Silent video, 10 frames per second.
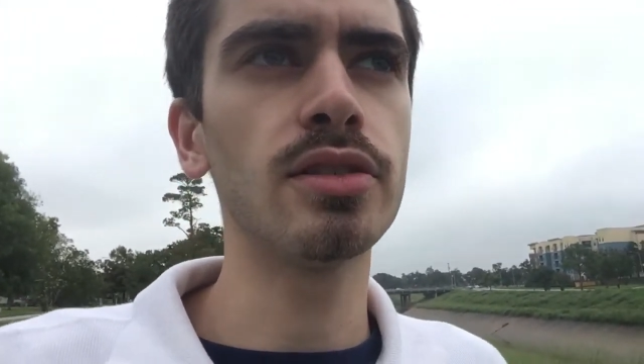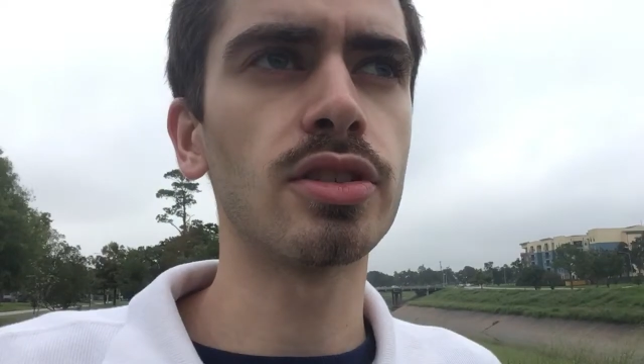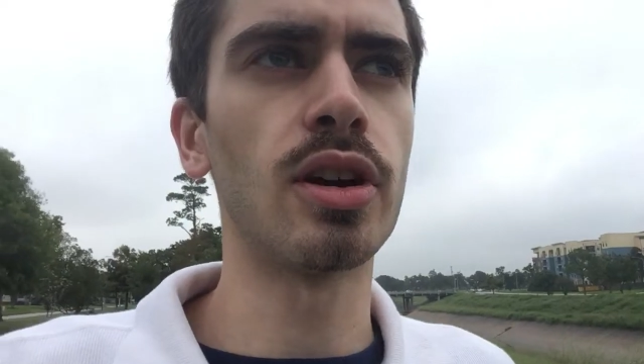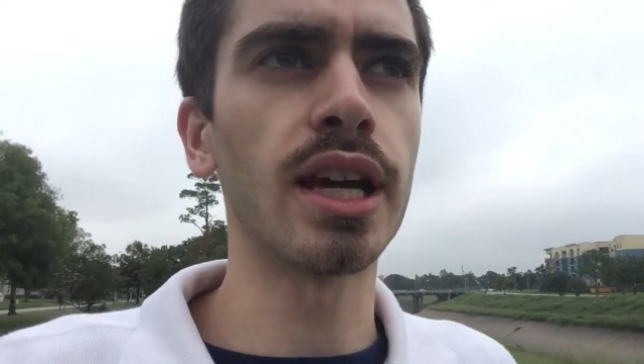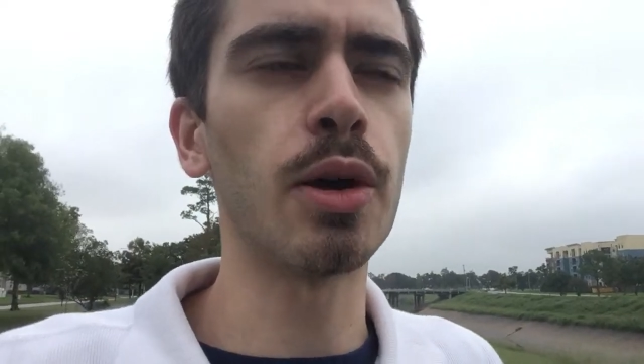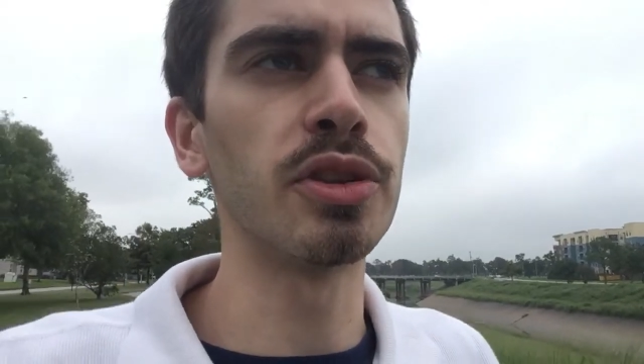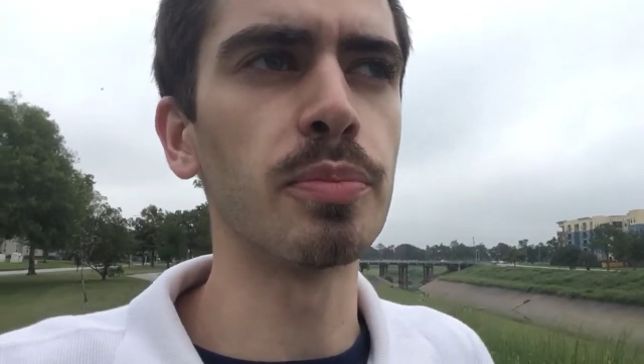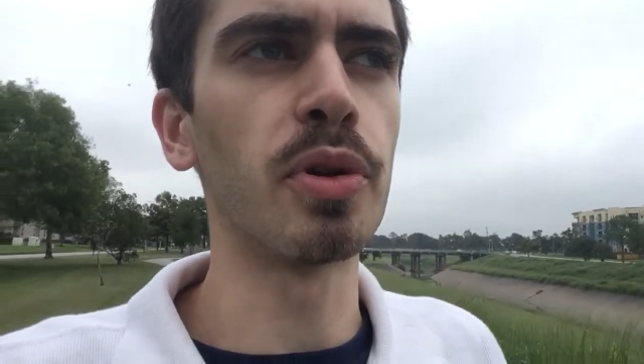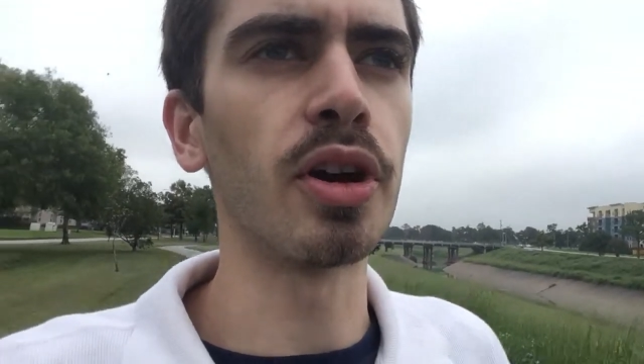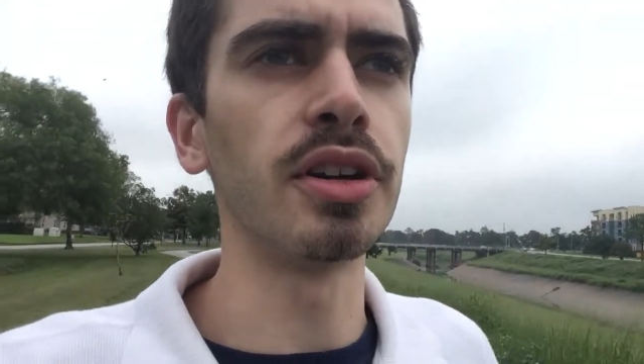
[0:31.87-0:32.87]
So I got with
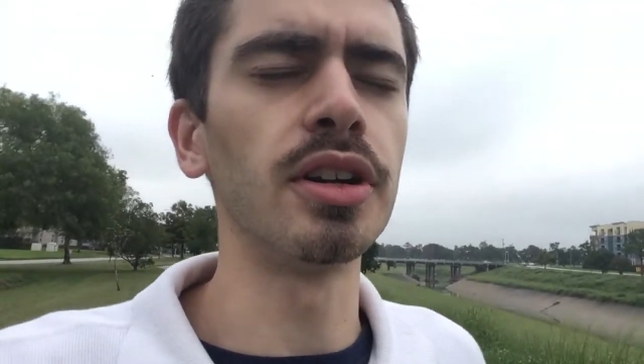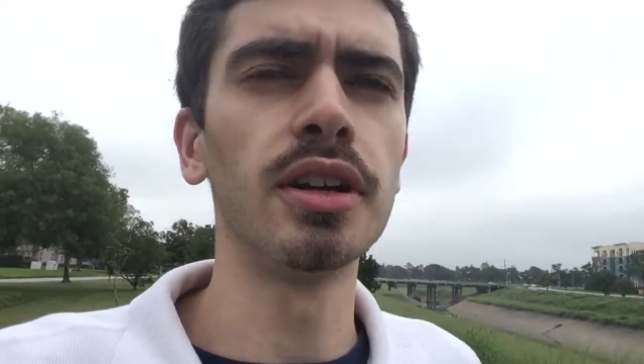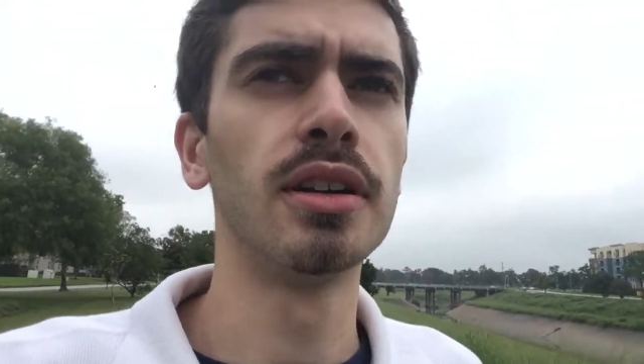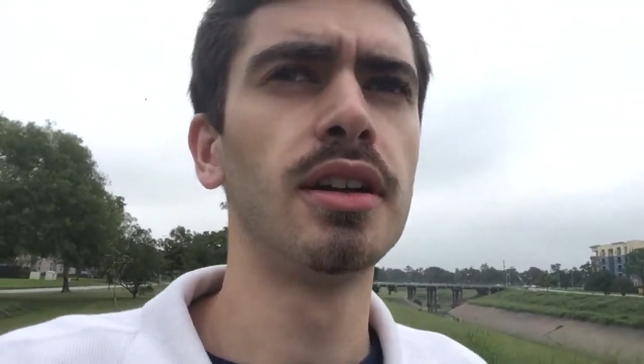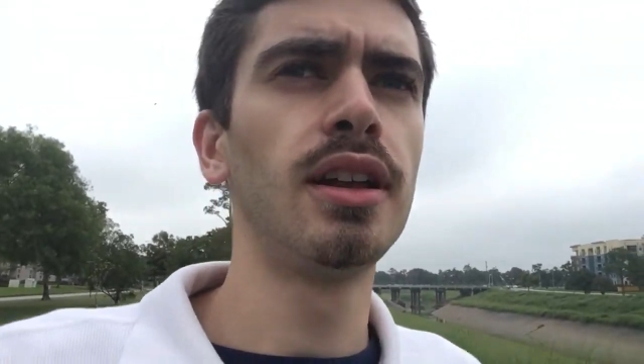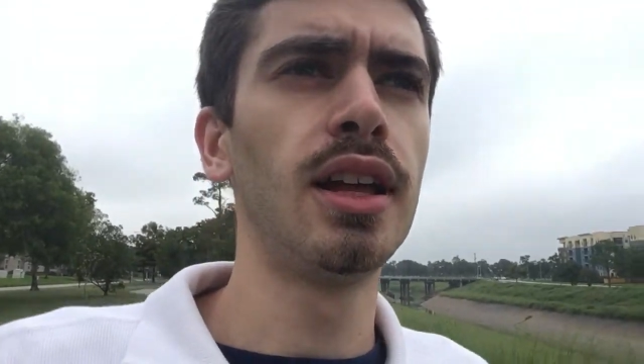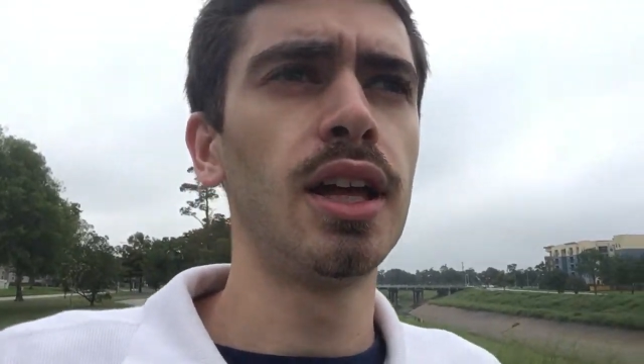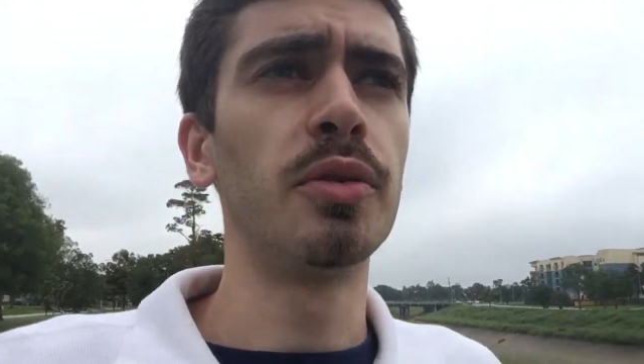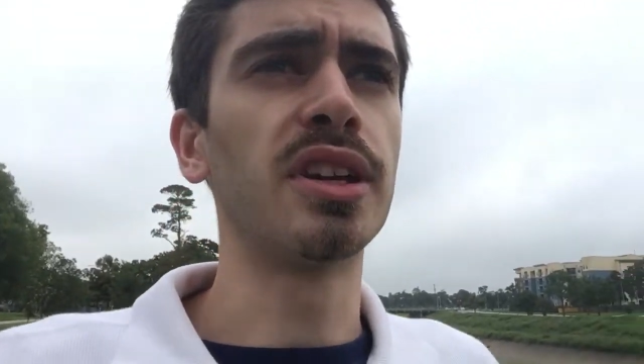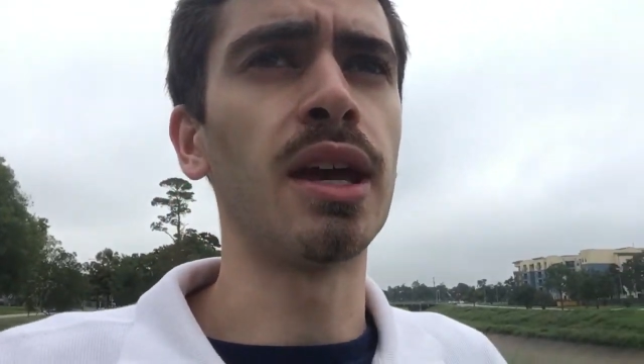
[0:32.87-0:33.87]
the partner,
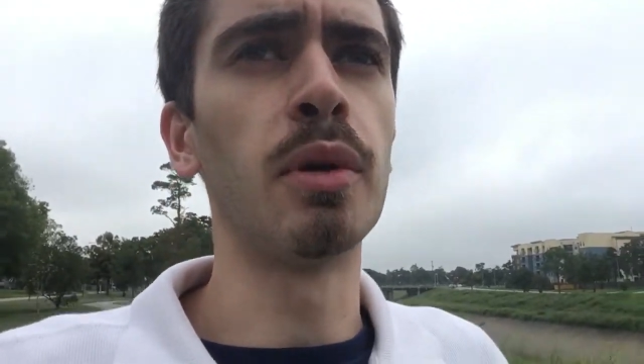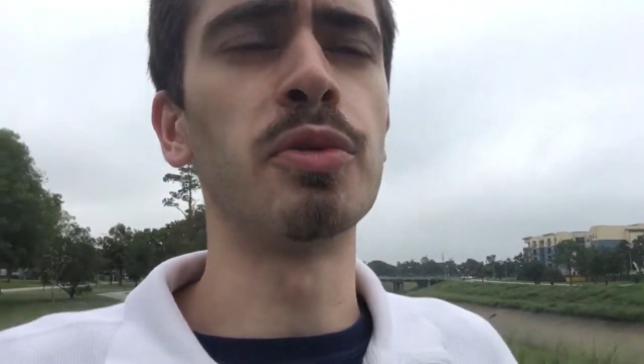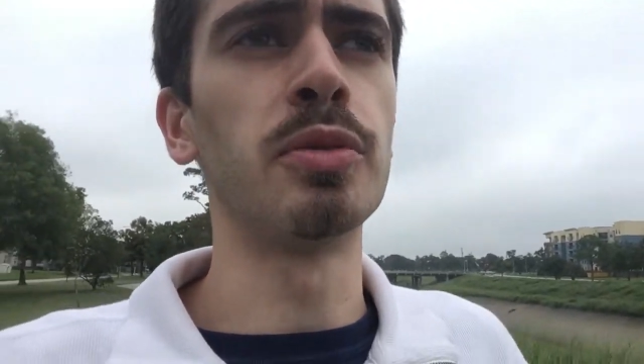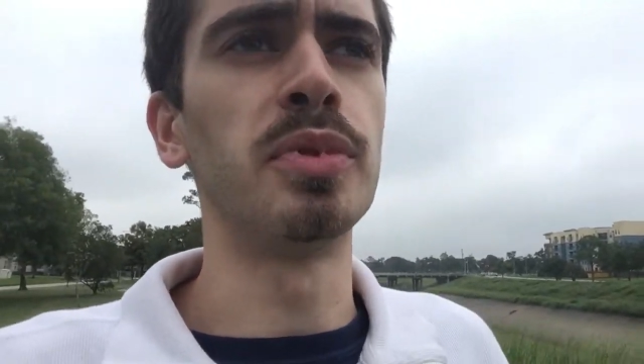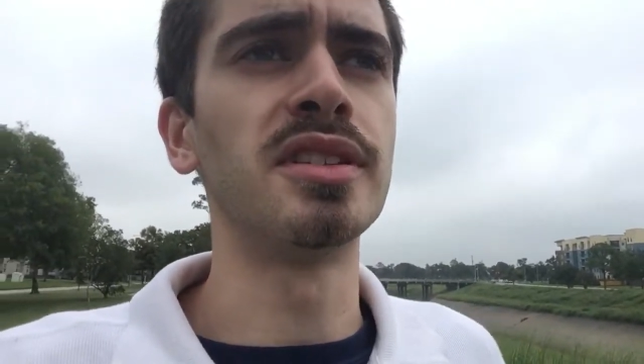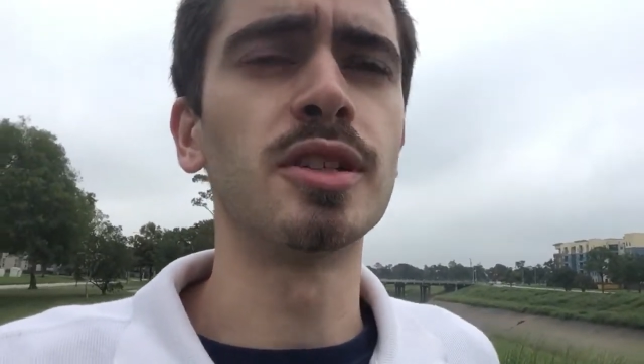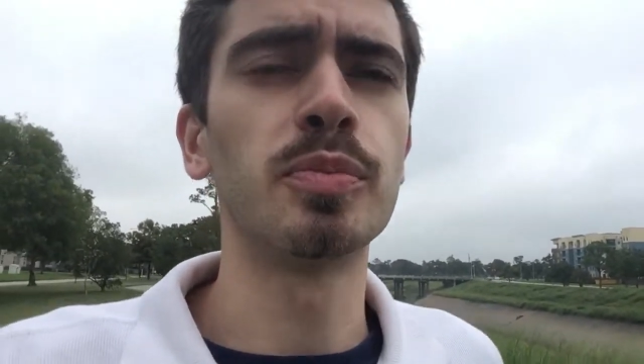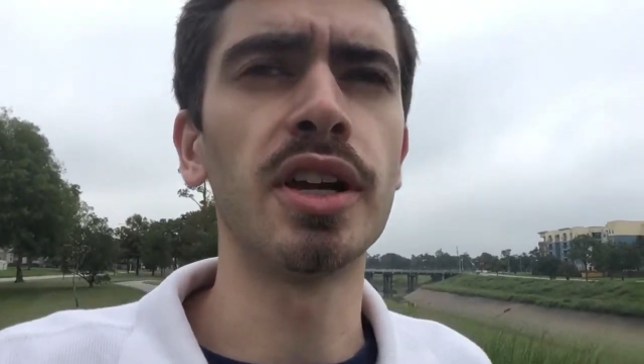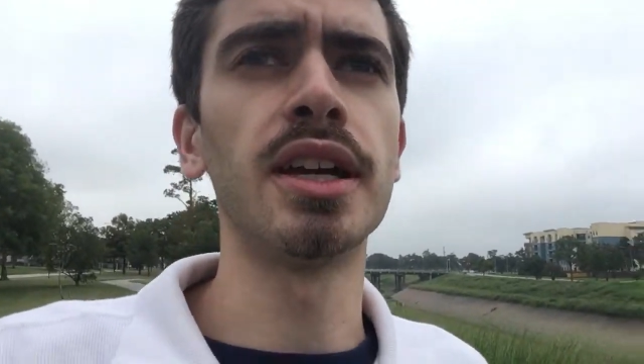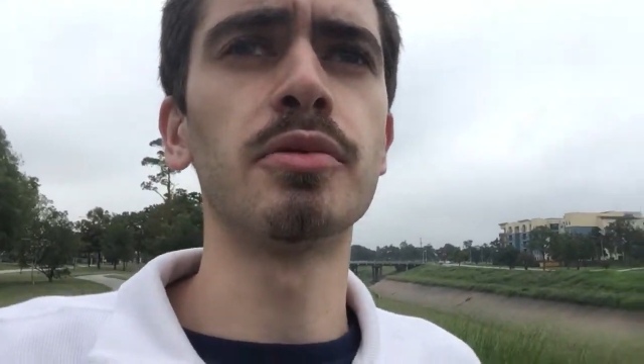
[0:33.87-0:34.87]
we came up with a business
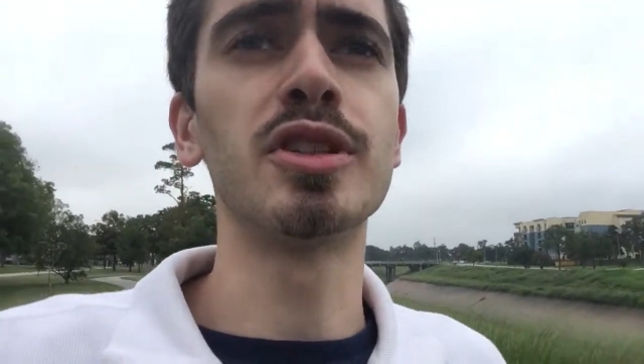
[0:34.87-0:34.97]
plan,